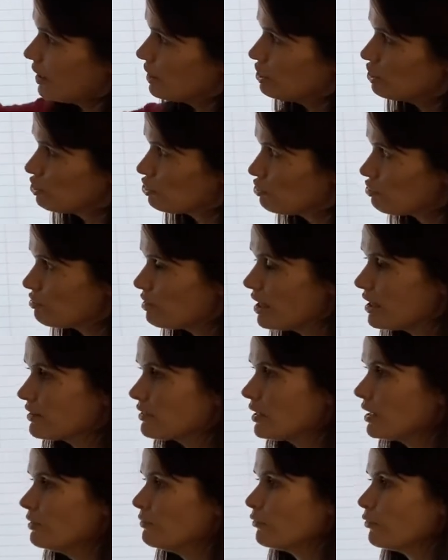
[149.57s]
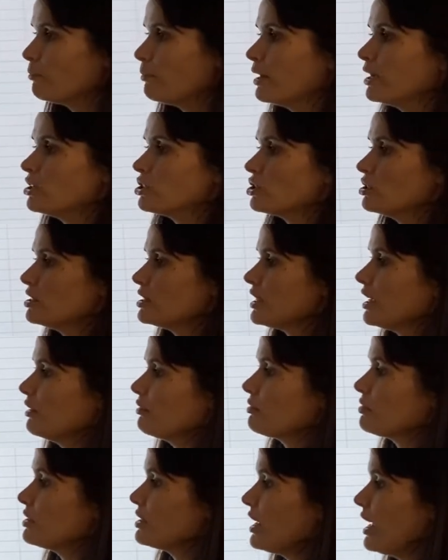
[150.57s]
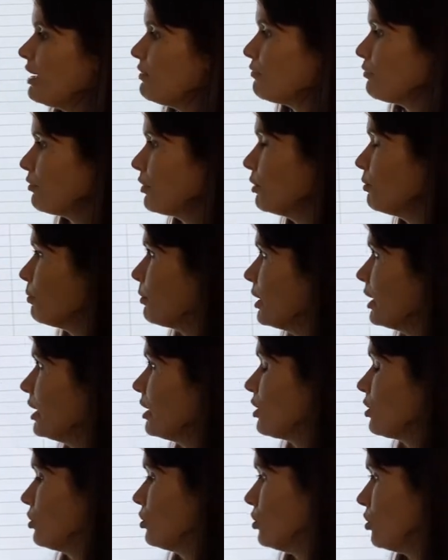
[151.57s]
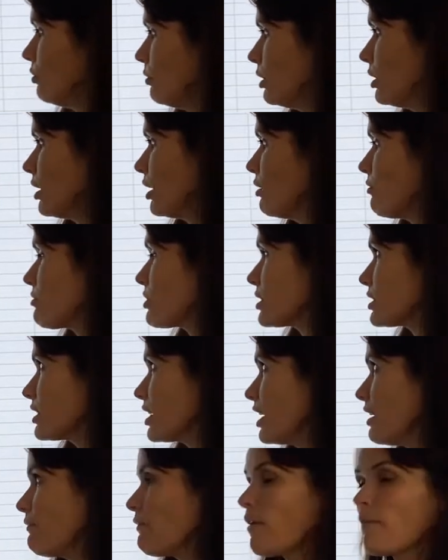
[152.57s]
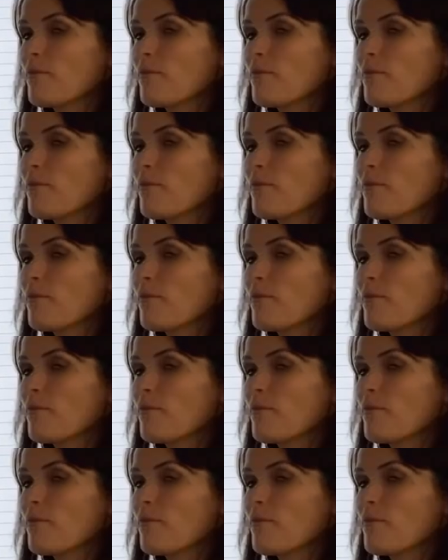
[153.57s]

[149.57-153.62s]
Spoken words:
drag that information down because every week you are going to receive